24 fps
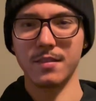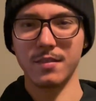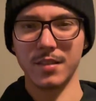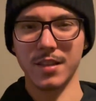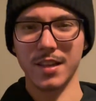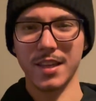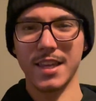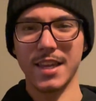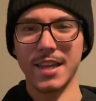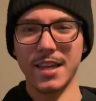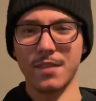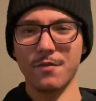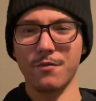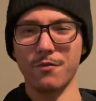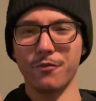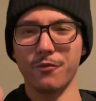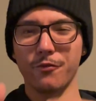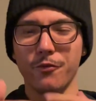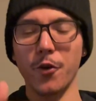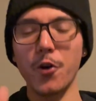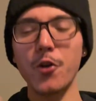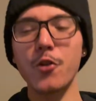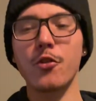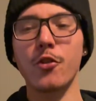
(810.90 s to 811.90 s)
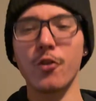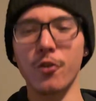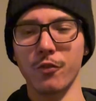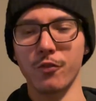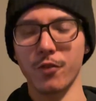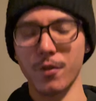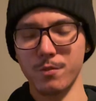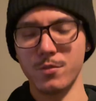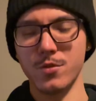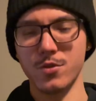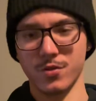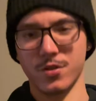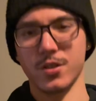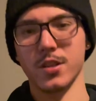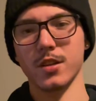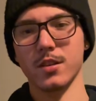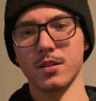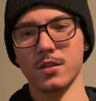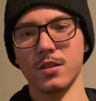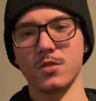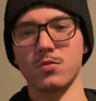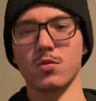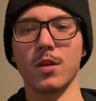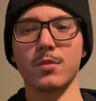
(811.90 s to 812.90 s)
get further from music
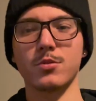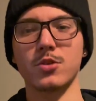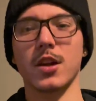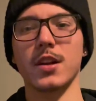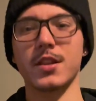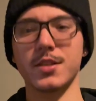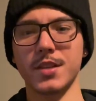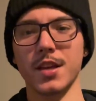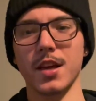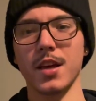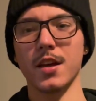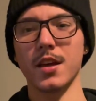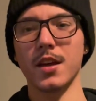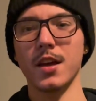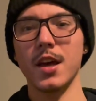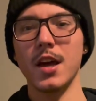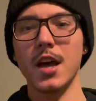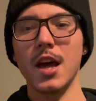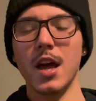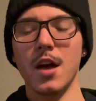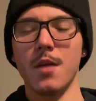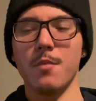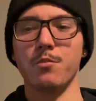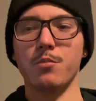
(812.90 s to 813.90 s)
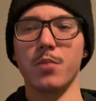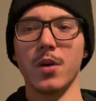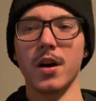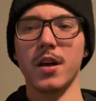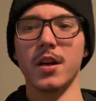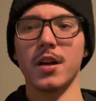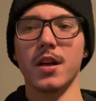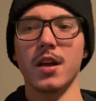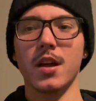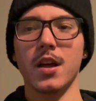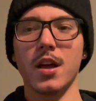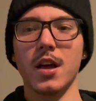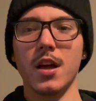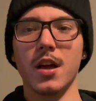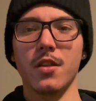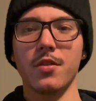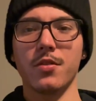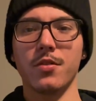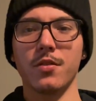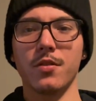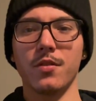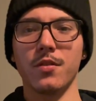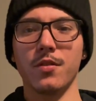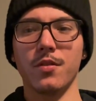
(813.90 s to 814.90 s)
is what I'm trying to say. But
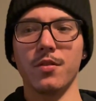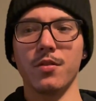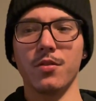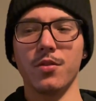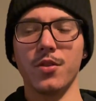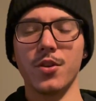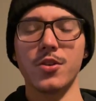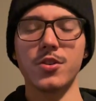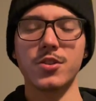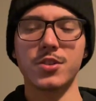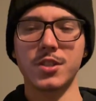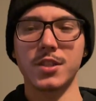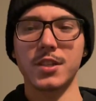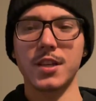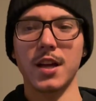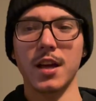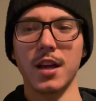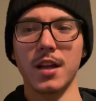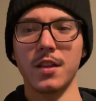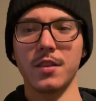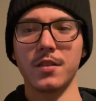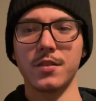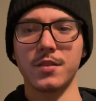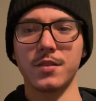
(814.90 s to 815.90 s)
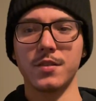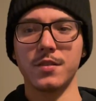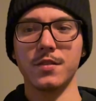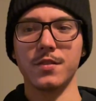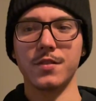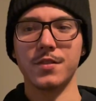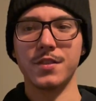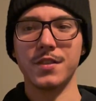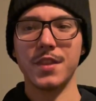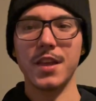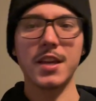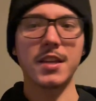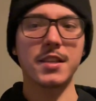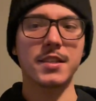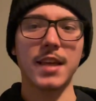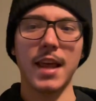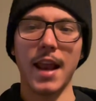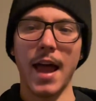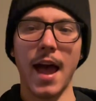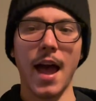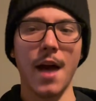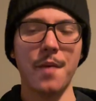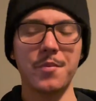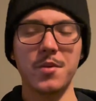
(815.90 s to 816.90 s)
there's things that
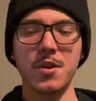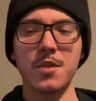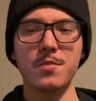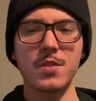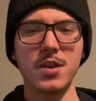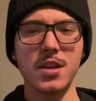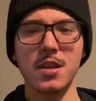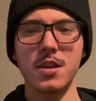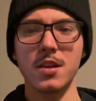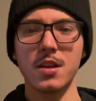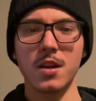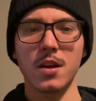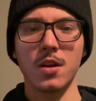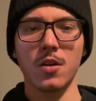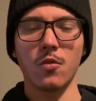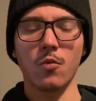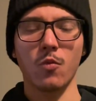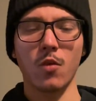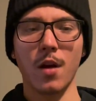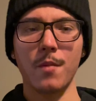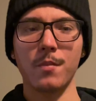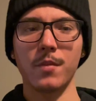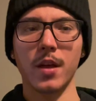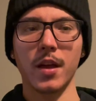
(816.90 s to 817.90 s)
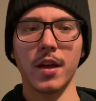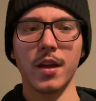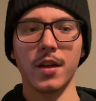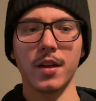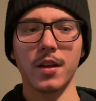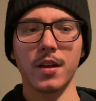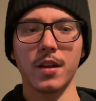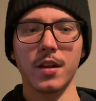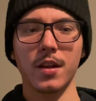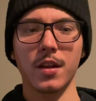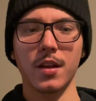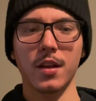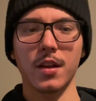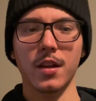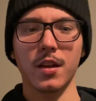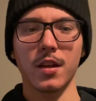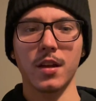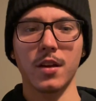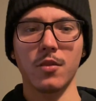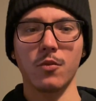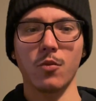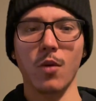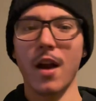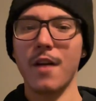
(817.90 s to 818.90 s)
happen to me where I'm like,
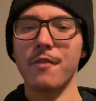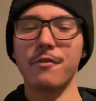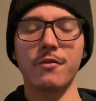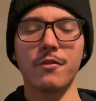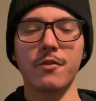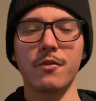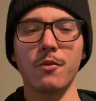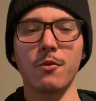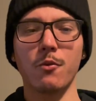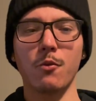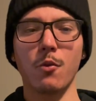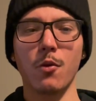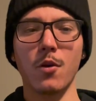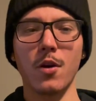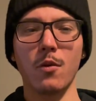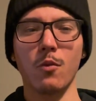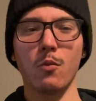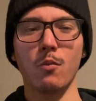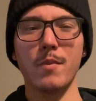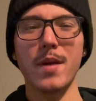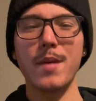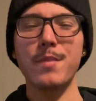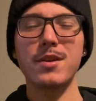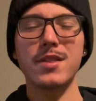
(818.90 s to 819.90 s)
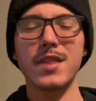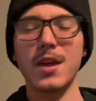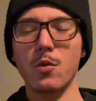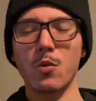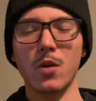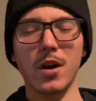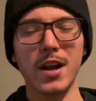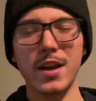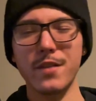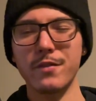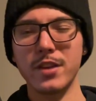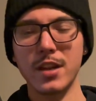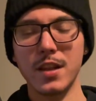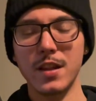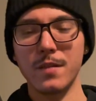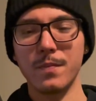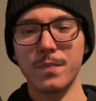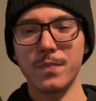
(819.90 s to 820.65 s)
maybe they weren't even